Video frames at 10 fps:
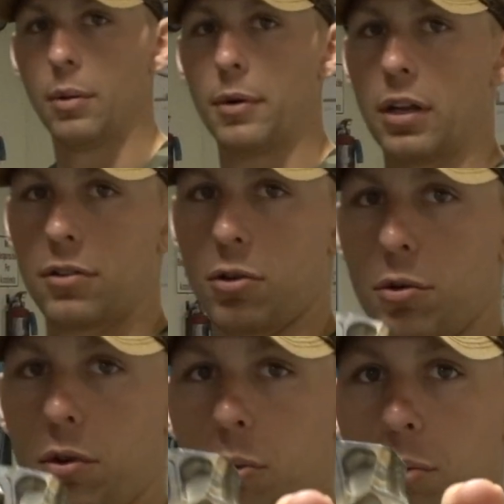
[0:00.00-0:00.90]
I mean, that's a
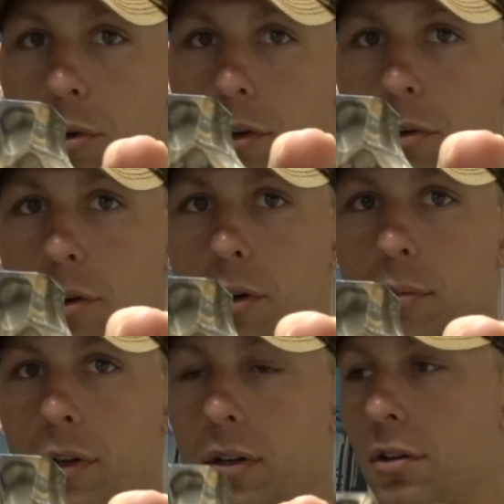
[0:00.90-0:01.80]
really pretty
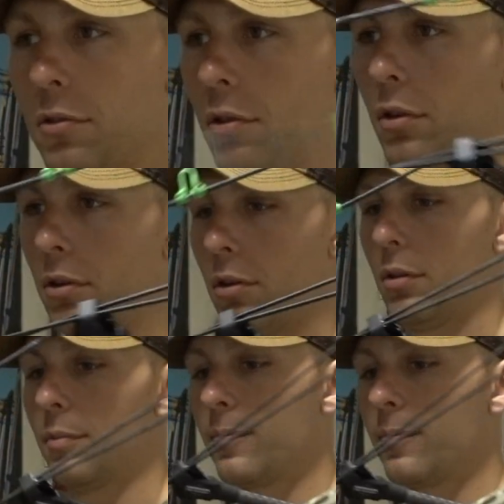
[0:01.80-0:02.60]
grip. It does look good.